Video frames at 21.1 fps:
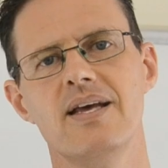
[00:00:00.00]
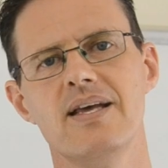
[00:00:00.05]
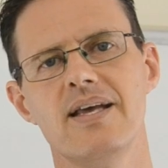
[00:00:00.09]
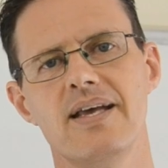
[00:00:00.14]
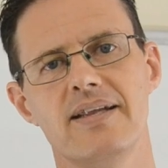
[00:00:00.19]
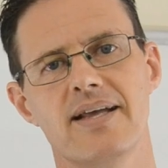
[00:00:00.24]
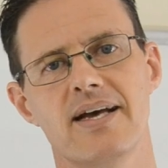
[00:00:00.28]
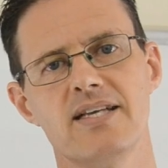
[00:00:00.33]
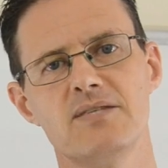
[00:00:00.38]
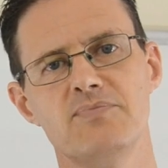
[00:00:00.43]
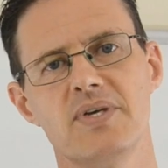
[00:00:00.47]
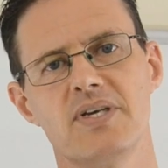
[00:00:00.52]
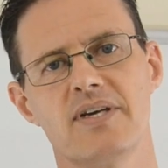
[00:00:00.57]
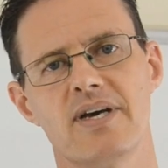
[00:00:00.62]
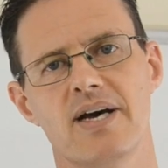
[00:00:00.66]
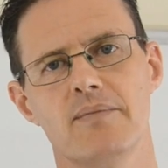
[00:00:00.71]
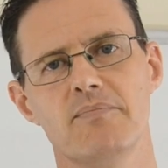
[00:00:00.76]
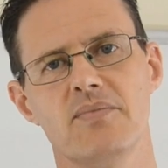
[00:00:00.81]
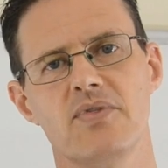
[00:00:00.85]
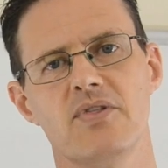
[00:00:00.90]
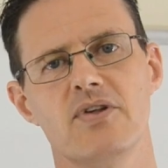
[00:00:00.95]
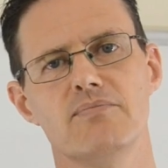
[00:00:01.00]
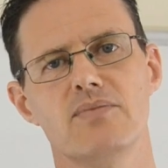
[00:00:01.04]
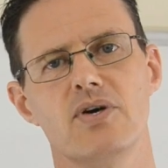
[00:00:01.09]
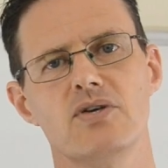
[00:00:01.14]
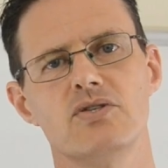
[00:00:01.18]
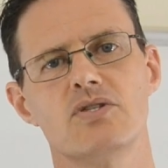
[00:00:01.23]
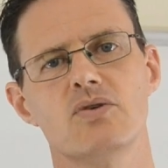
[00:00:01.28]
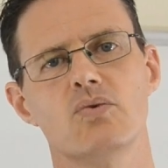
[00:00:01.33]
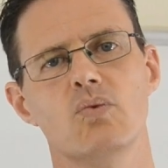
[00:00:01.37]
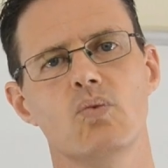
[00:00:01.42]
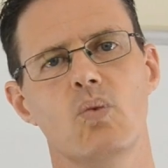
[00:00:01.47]
It has become the
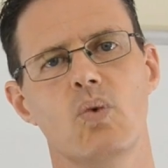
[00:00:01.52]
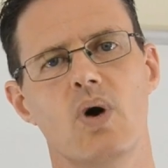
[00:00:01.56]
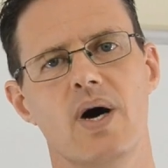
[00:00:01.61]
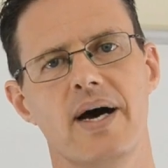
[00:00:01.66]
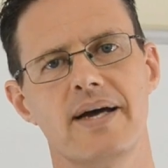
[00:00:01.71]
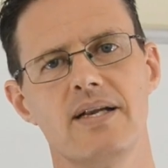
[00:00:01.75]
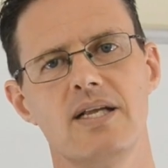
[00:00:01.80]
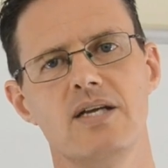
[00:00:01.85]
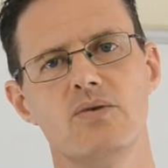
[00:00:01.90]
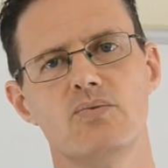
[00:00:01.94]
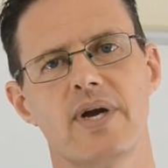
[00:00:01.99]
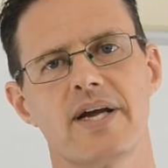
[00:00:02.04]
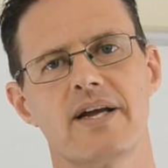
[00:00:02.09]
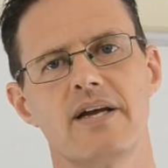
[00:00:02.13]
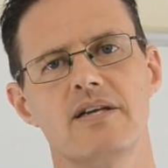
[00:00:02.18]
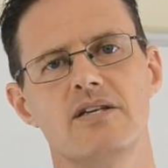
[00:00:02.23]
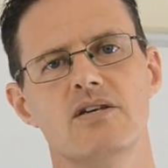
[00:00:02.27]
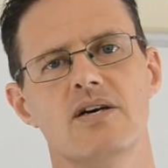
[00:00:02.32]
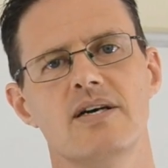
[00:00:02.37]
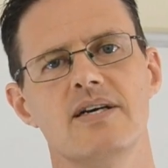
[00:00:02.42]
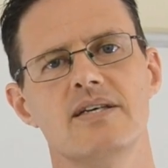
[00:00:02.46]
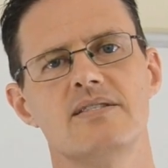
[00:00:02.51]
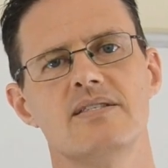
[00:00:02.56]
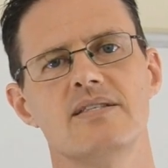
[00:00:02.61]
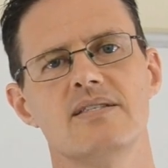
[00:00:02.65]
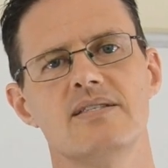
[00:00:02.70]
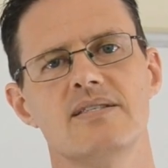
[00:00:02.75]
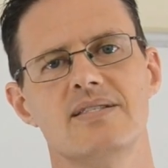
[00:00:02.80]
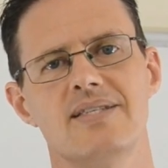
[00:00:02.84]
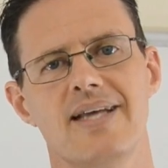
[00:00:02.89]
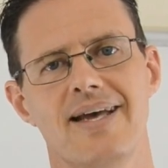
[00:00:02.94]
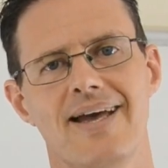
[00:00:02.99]
most widely recognised
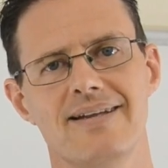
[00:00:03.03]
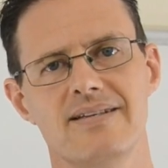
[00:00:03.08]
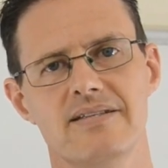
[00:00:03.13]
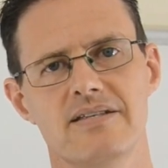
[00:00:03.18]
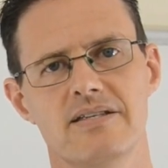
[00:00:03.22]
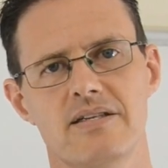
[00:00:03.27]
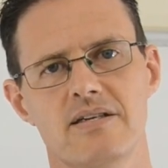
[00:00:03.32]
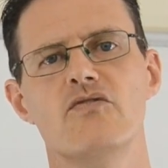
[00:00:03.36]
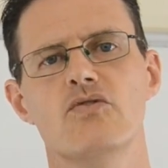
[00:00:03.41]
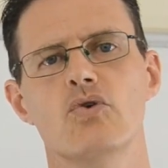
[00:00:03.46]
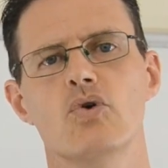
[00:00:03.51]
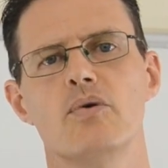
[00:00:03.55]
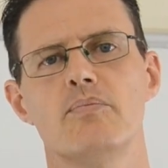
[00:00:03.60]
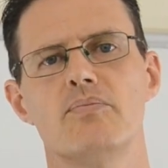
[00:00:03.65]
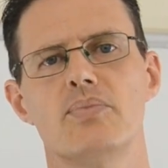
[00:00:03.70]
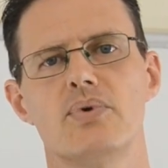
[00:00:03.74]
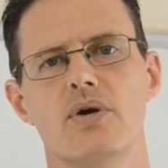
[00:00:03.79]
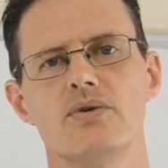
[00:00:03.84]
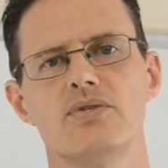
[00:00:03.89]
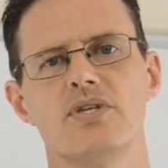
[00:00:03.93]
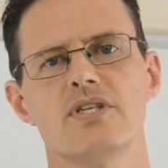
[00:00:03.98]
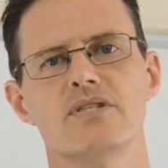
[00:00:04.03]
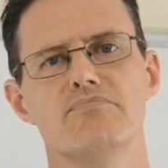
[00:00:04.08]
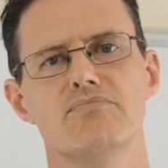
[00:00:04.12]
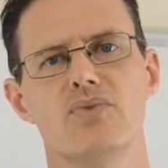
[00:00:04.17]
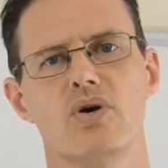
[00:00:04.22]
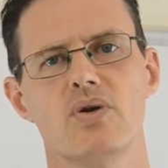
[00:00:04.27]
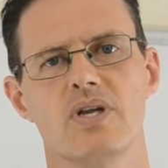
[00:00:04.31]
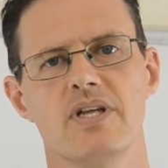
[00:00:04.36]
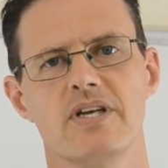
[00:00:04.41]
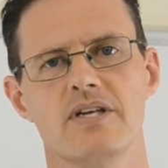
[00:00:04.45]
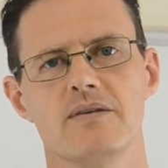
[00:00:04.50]
standard for process
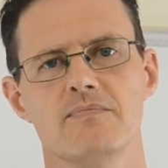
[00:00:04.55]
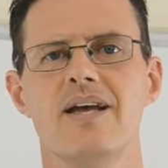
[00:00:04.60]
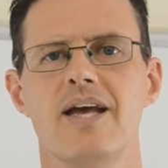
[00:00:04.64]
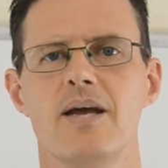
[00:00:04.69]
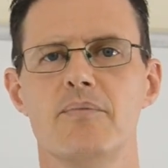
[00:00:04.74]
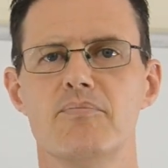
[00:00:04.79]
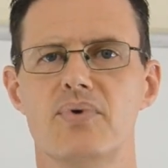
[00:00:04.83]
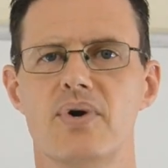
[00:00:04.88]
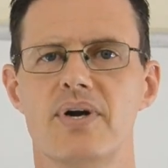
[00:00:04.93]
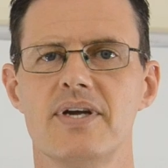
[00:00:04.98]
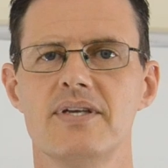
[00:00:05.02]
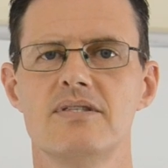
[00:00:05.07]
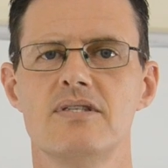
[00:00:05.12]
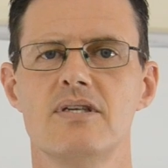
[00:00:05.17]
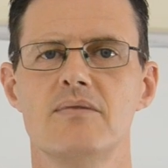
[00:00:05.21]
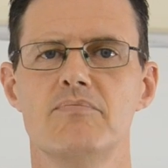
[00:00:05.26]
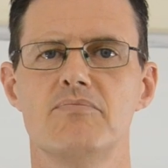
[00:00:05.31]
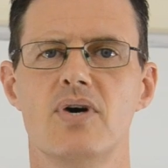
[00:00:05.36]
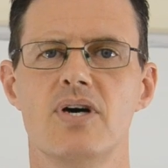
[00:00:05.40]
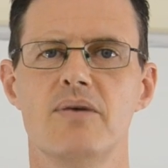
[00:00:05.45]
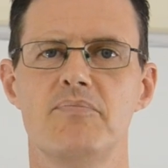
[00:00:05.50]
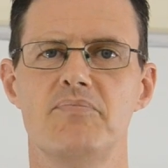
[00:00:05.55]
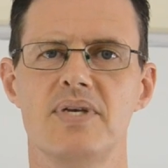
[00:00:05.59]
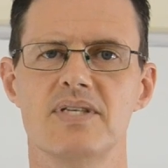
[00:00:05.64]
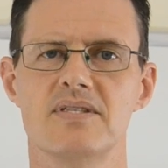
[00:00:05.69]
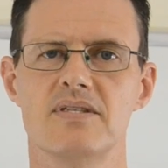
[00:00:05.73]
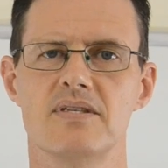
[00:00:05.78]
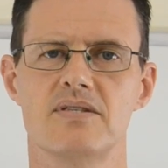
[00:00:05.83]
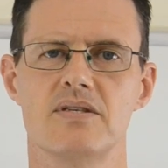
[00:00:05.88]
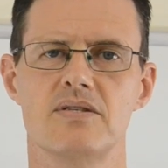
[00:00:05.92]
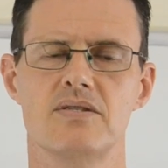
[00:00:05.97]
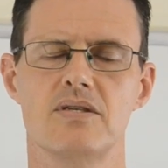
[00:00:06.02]
modelling, embraced by
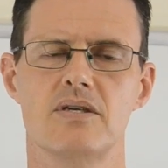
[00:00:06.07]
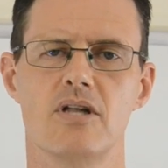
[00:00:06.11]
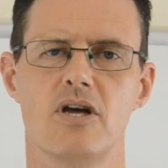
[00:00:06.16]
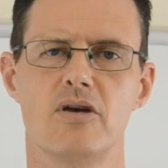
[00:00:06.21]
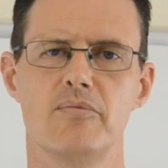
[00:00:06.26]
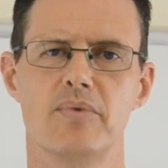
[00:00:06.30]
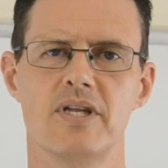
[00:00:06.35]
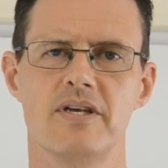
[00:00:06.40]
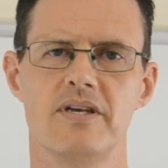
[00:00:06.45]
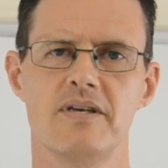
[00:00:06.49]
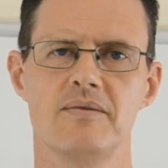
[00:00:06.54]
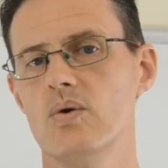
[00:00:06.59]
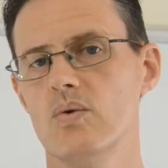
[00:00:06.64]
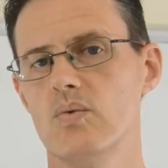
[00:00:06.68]
businesses globally.